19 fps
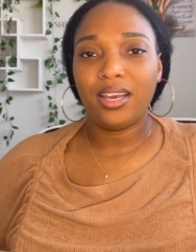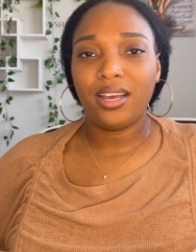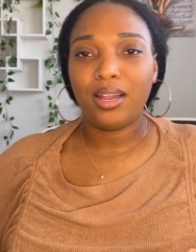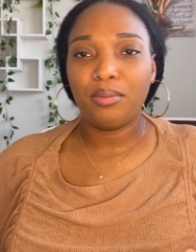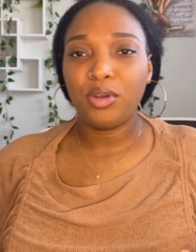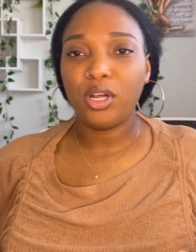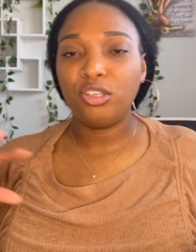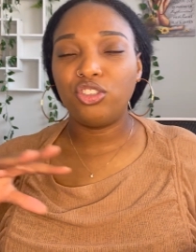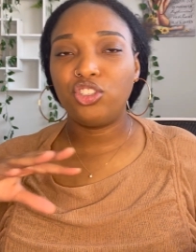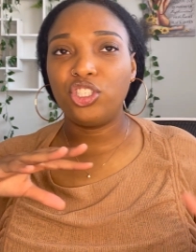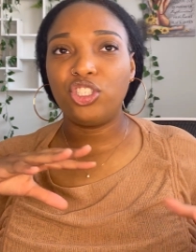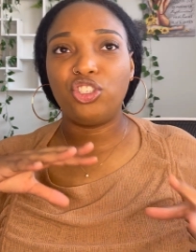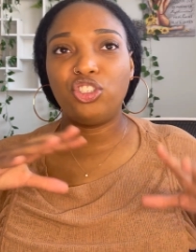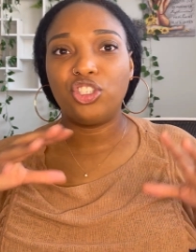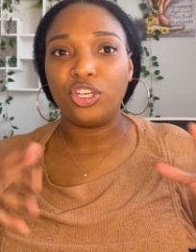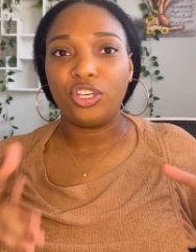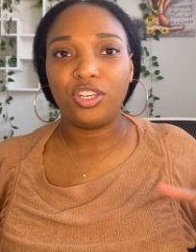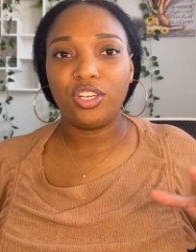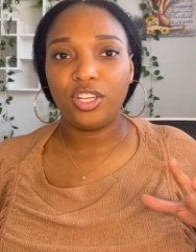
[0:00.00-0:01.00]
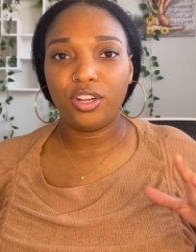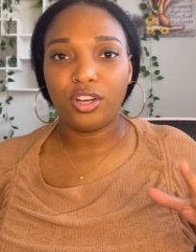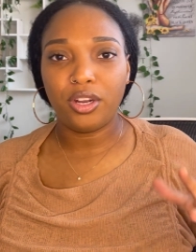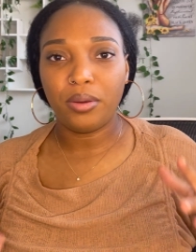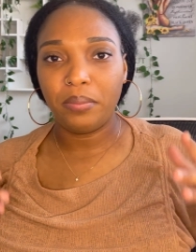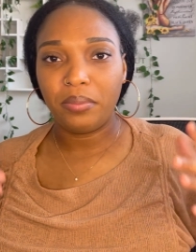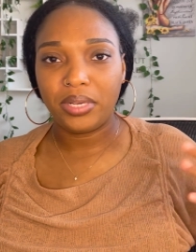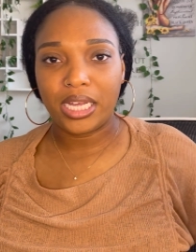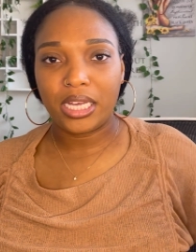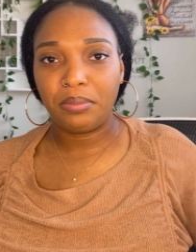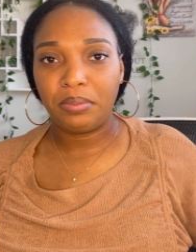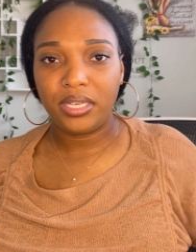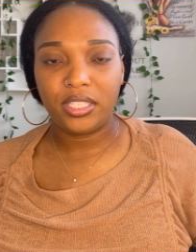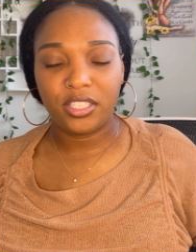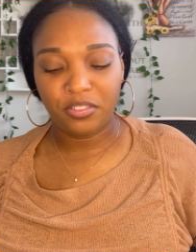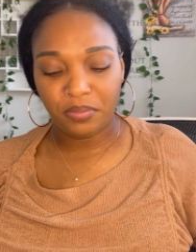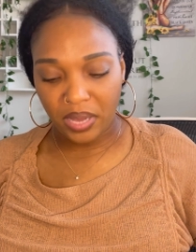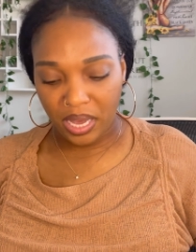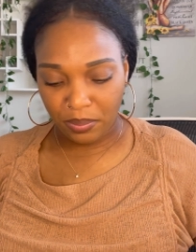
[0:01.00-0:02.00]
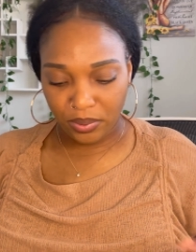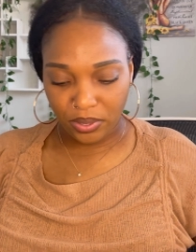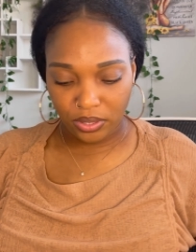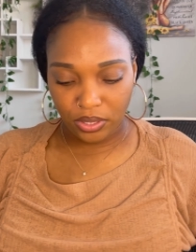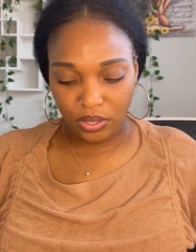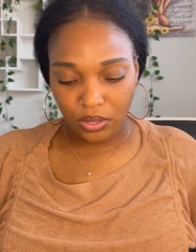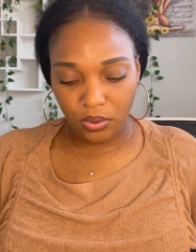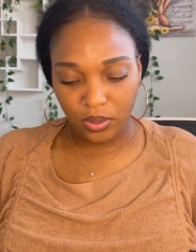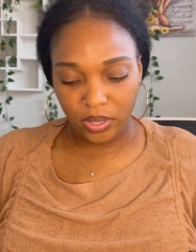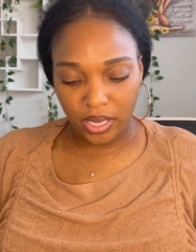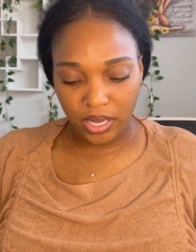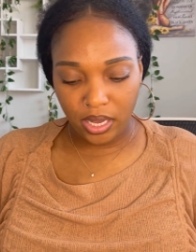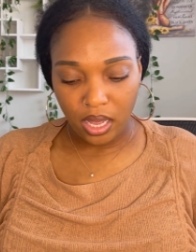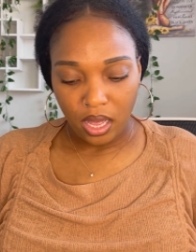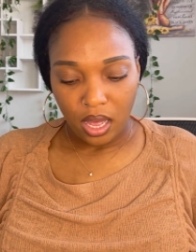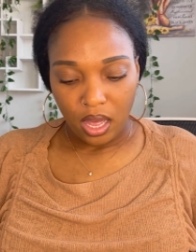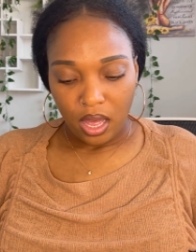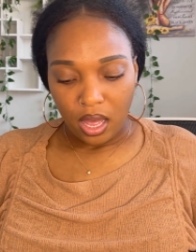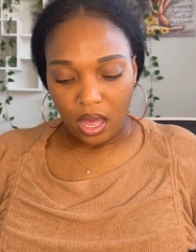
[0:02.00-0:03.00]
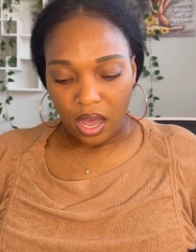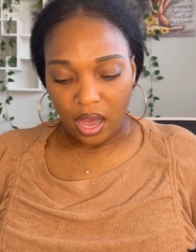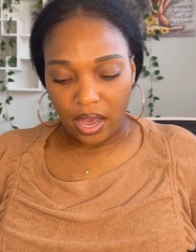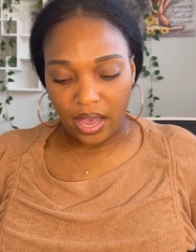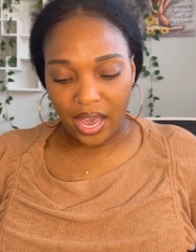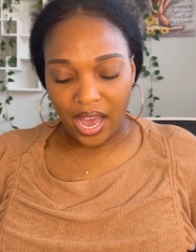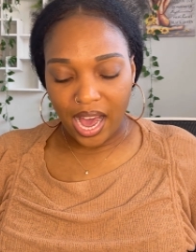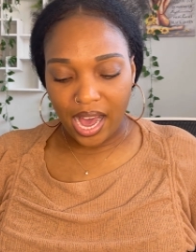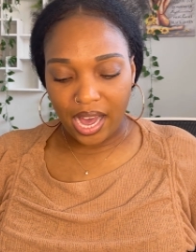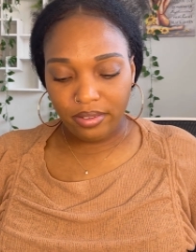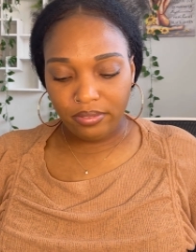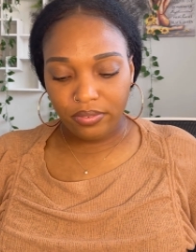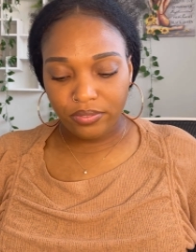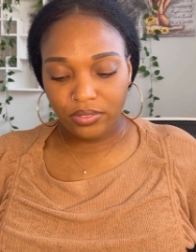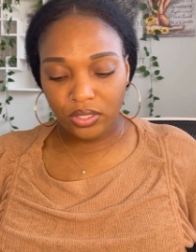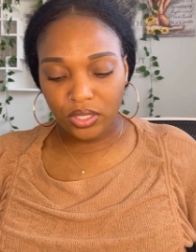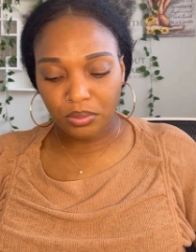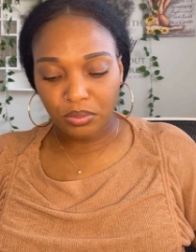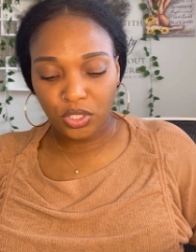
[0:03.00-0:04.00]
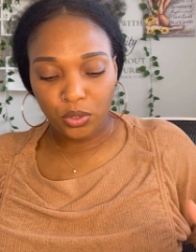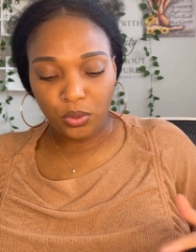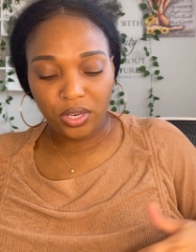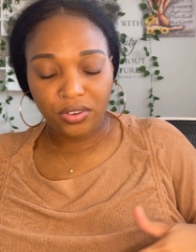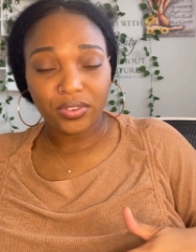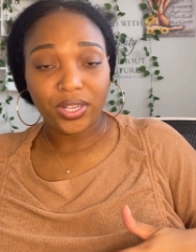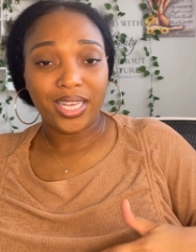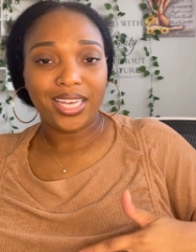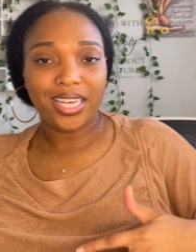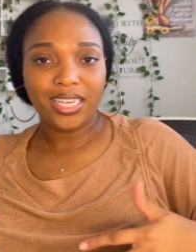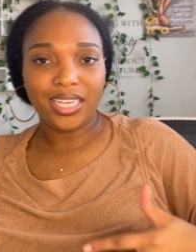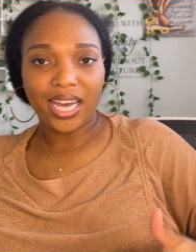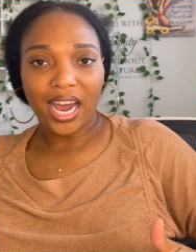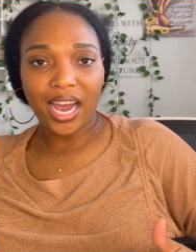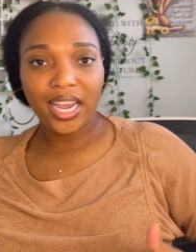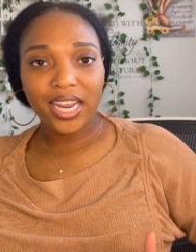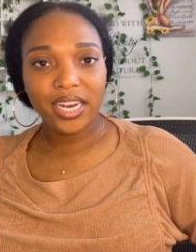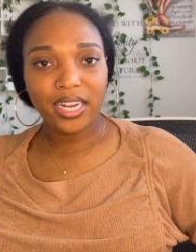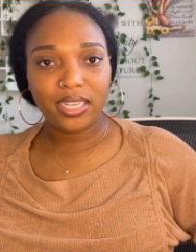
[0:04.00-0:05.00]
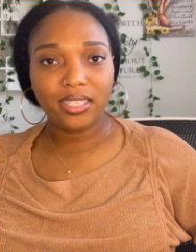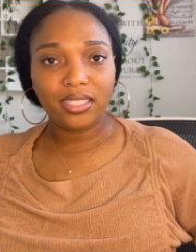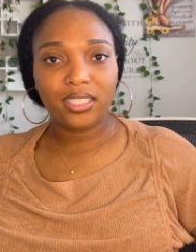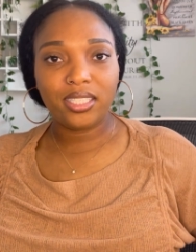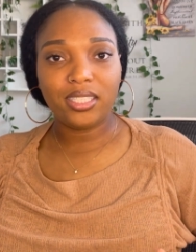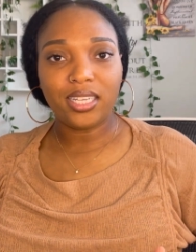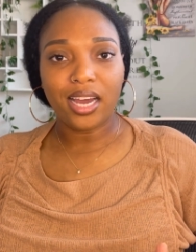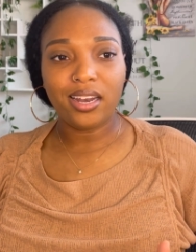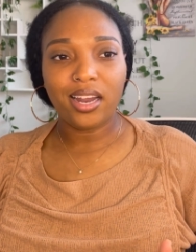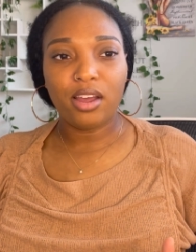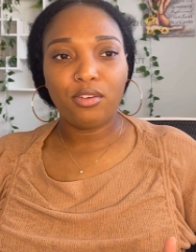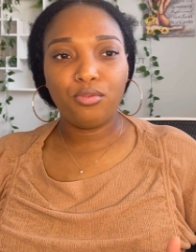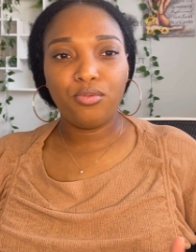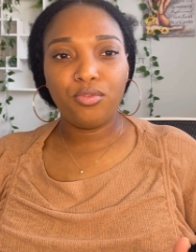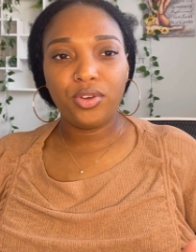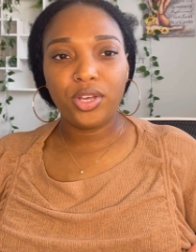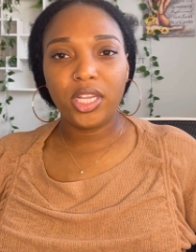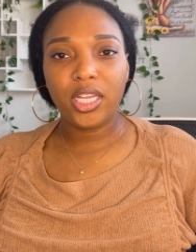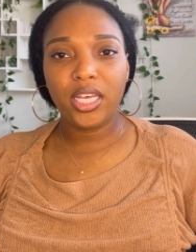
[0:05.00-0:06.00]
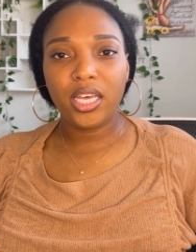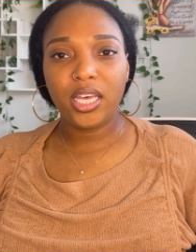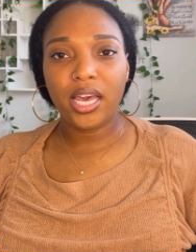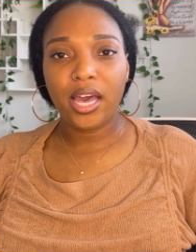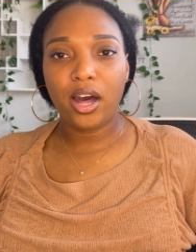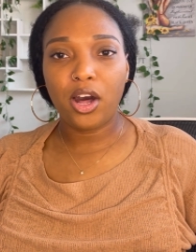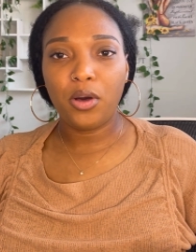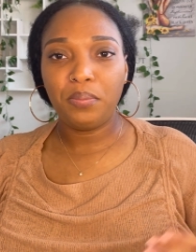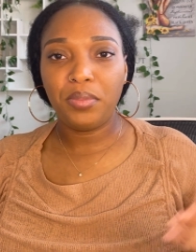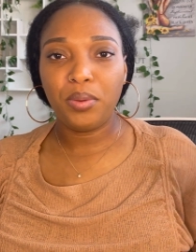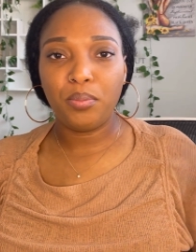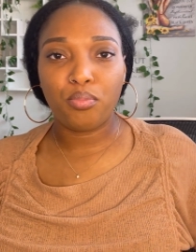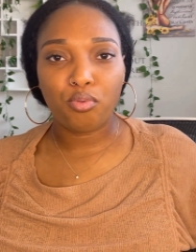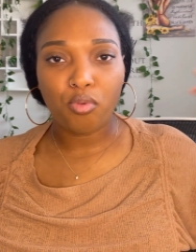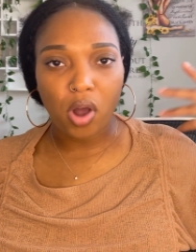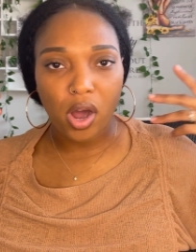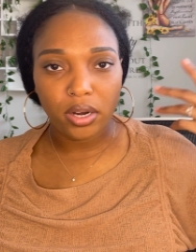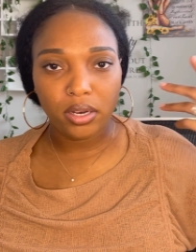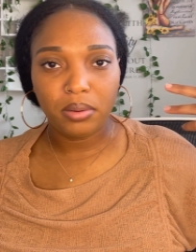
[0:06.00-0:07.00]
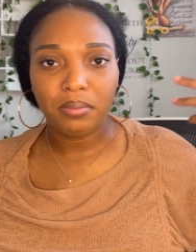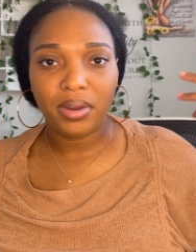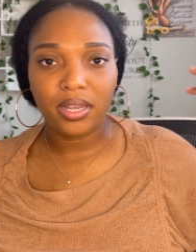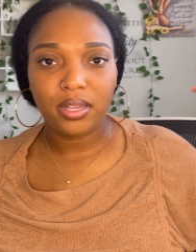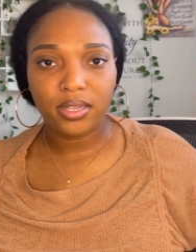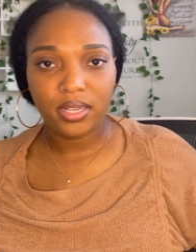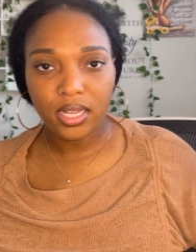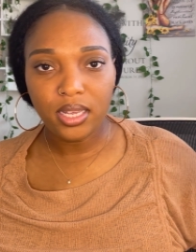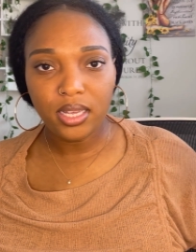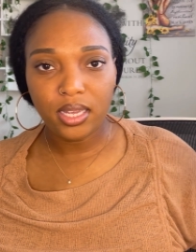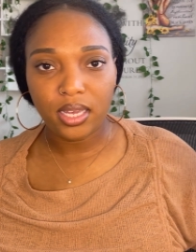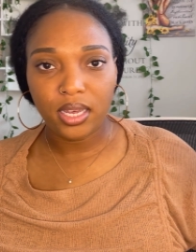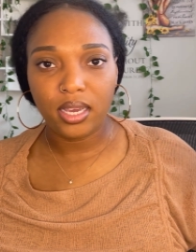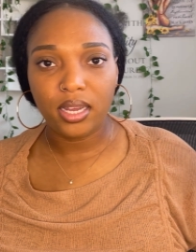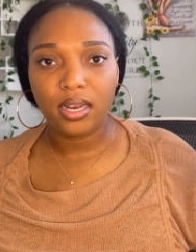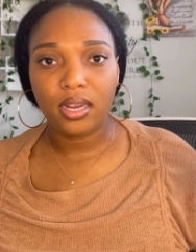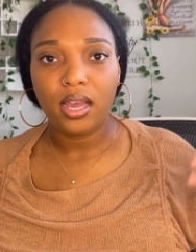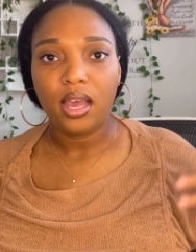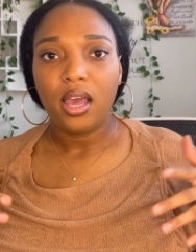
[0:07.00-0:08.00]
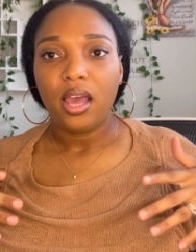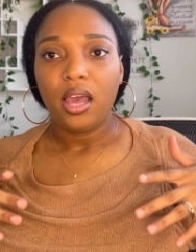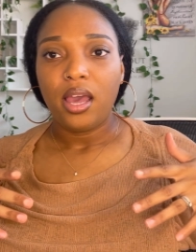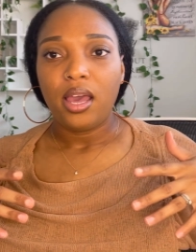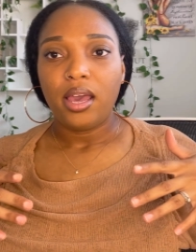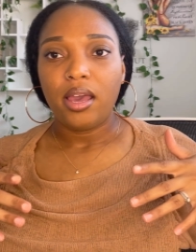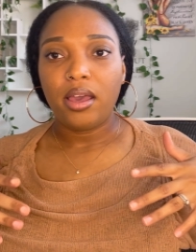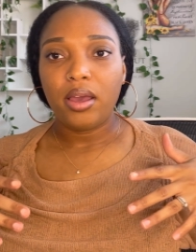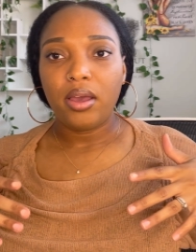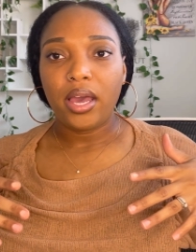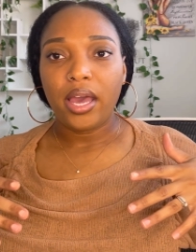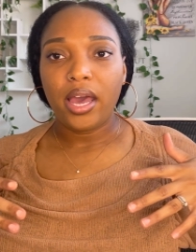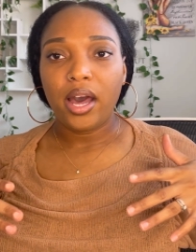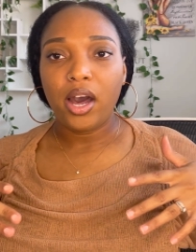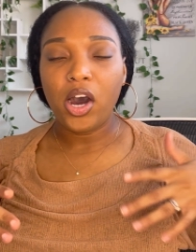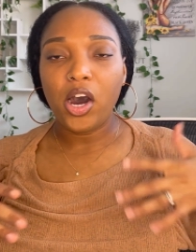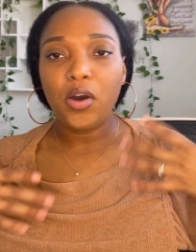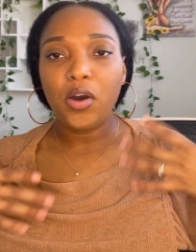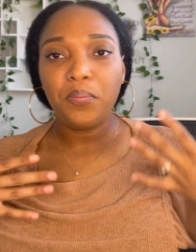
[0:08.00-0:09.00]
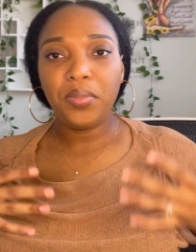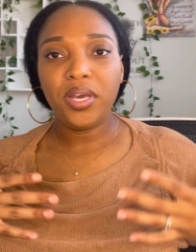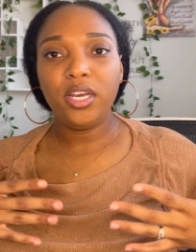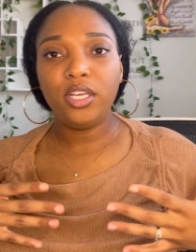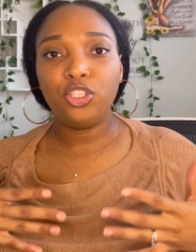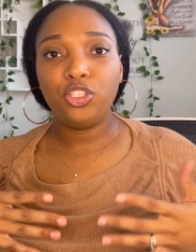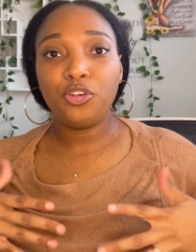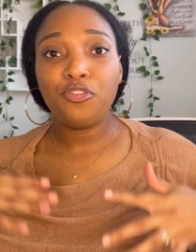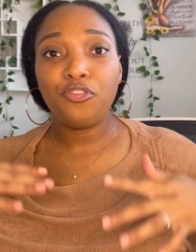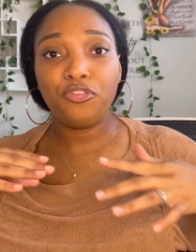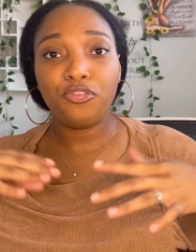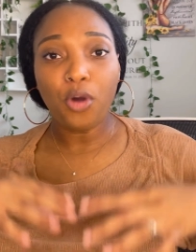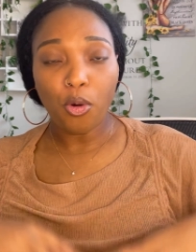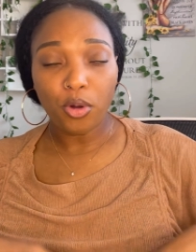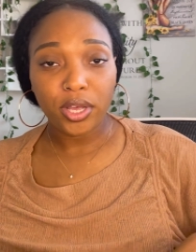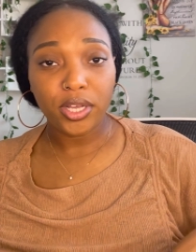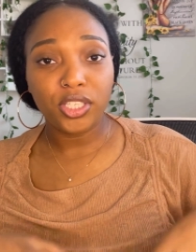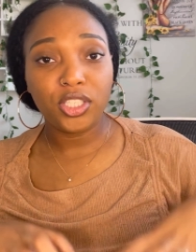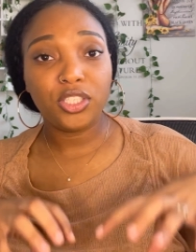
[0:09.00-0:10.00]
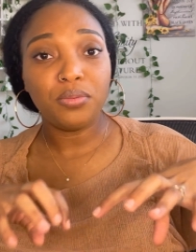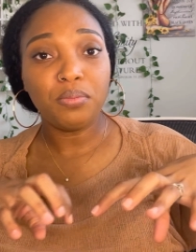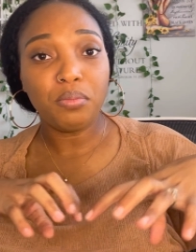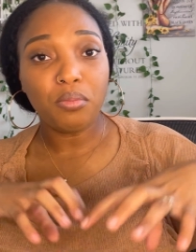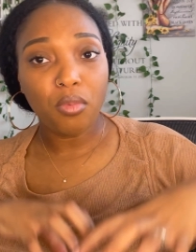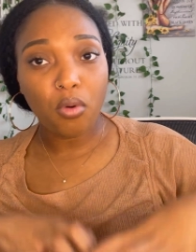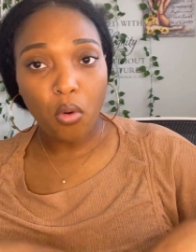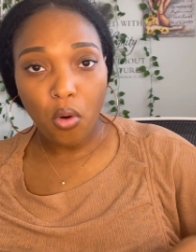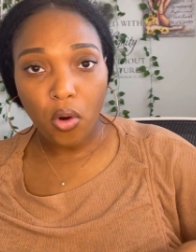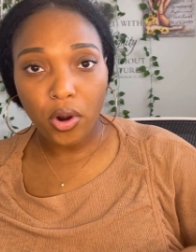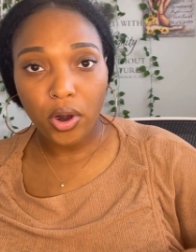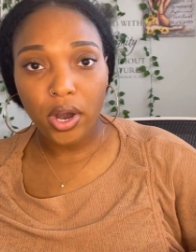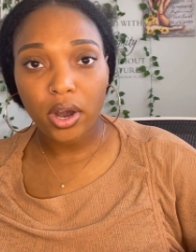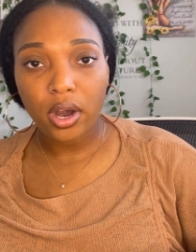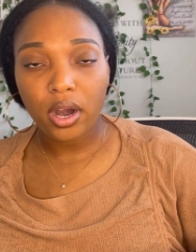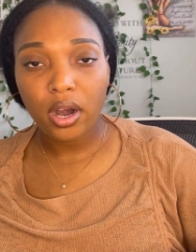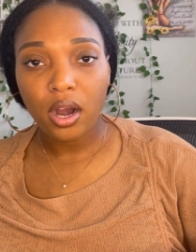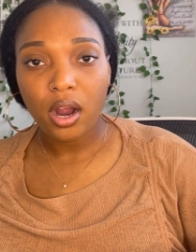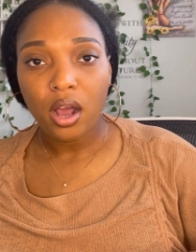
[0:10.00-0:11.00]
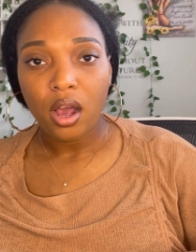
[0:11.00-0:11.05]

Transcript: I'm not just journaling on a blank piece of paper, you know, like I have some sort of like guidance that really helped me broaden my thinking, help me to focus more